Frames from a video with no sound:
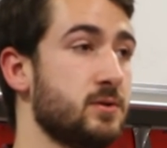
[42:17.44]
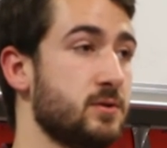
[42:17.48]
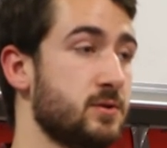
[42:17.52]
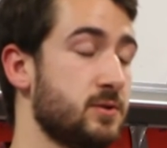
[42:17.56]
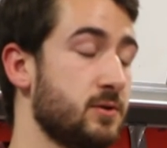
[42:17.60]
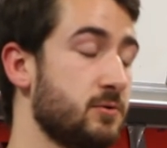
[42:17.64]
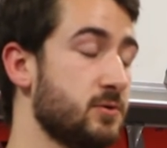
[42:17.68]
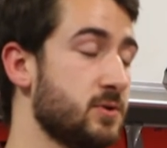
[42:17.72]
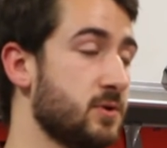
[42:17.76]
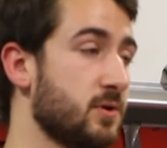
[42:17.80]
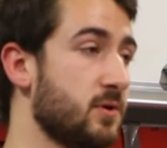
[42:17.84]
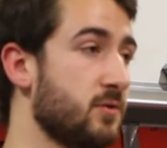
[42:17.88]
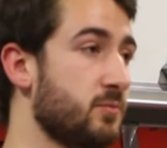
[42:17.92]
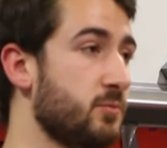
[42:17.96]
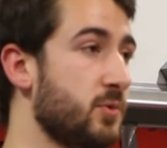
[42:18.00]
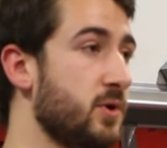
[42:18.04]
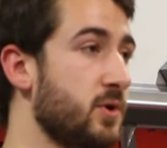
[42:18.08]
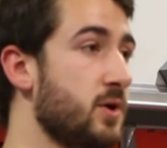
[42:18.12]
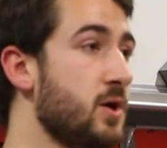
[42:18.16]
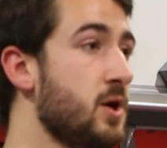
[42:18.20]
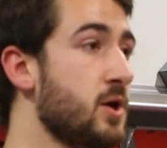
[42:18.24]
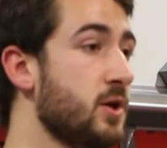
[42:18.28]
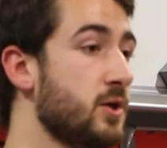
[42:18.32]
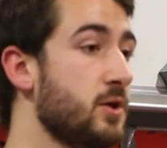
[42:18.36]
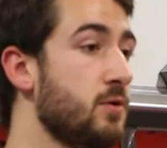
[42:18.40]
Syriza
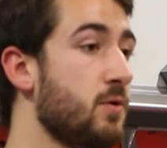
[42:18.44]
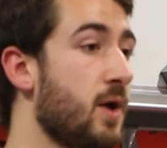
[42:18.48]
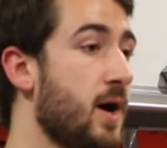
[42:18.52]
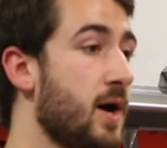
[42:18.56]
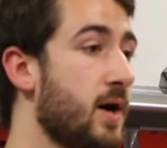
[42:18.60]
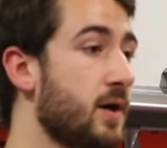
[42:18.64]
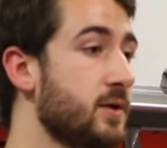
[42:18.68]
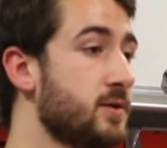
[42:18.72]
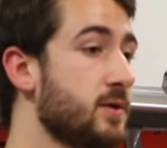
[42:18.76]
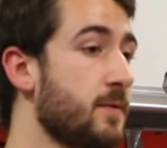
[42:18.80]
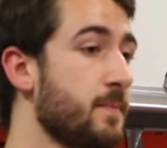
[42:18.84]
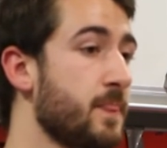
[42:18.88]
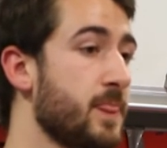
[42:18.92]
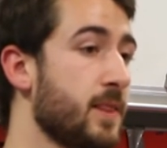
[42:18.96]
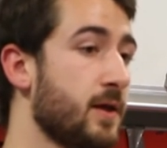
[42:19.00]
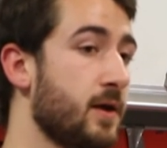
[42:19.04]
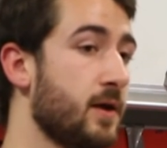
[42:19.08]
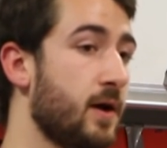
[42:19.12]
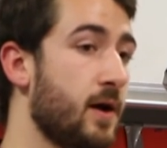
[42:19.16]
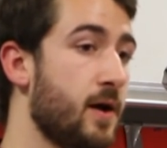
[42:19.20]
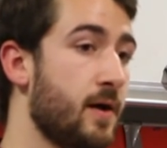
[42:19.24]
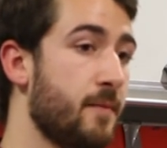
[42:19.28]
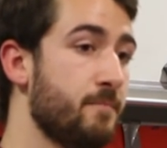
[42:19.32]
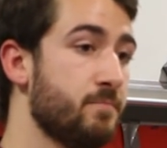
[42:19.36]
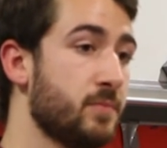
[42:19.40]
government, you had
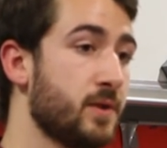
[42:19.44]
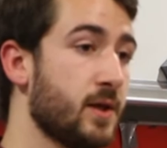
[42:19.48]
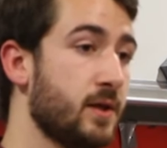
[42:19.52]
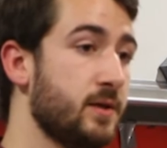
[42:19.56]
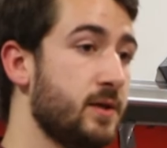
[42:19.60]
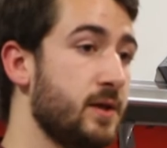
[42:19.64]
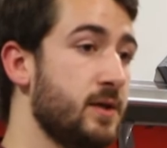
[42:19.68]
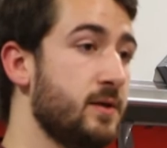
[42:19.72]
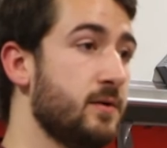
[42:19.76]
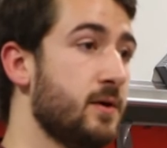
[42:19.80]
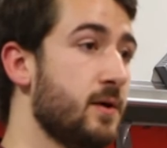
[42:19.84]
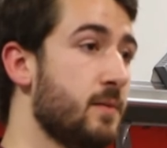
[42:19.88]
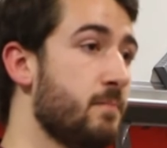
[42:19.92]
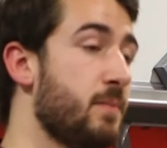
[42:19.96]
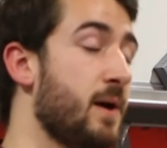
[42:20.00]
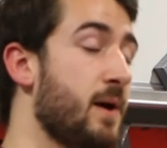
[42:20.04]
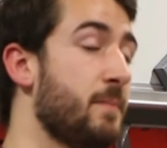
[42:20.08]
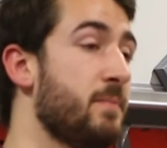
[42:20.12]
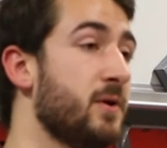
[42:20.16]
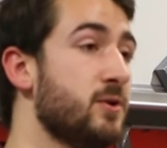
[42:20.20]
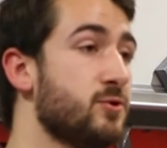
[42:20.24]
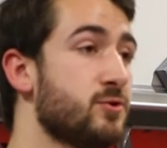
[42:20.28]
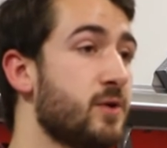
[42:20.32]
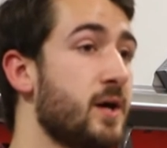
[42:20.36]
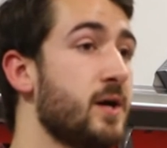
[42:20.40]
um, the
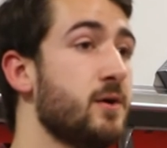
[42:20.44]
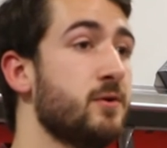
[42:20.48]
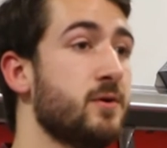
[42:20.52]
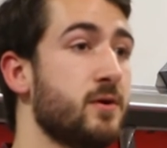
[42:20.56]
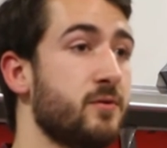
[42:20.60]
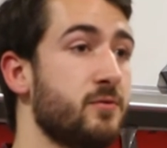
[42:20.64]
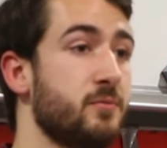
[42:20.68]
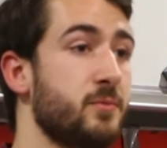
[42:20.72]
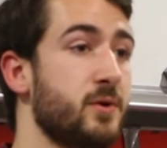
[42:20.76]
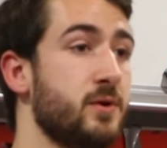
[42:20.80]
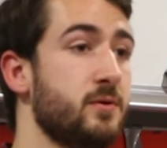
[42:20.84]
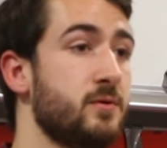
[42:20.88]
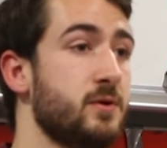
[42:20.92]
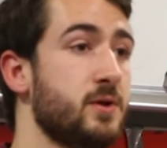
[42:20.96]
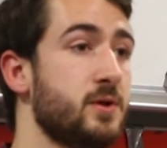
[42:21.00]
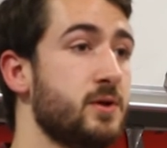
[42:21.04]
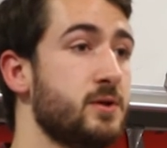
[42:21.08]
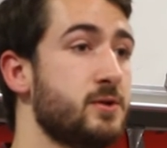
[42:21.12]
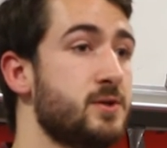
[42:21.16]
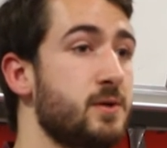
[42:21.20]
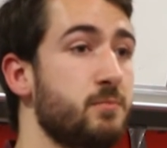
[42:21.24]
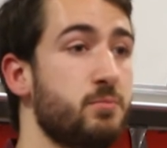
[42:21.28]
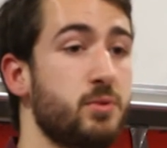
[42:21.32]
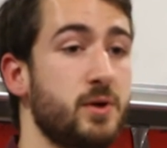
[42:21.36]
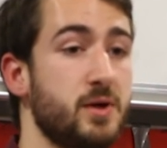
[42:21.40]
Papandreou government
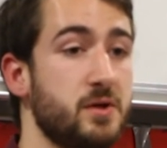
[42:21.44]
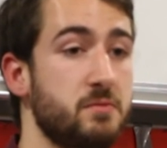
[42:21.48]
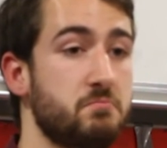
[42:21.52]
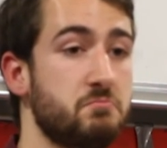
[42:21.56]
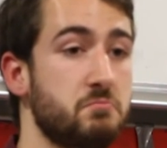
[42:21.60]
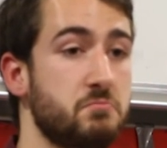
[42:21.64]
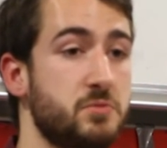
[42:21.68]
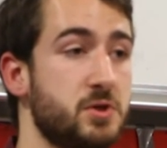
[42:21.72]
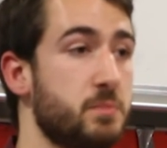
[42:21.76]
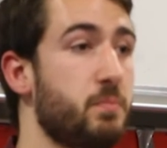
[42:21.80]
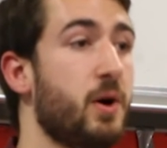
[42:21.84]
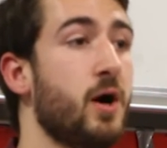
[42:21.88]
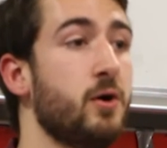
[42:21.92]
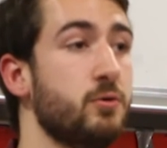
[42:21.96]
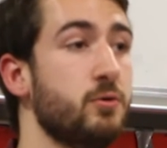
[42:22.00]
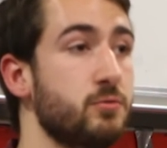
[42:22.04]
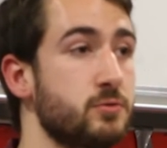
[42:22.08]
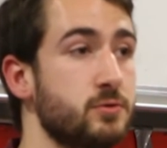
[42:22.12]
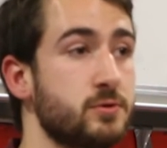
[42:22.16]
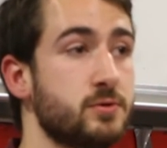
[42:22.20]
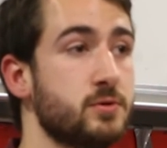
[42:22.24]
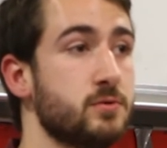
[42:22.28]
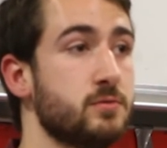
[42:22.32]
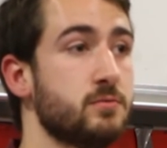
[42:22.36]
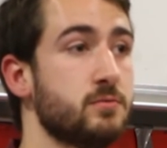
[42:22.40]
simply deposed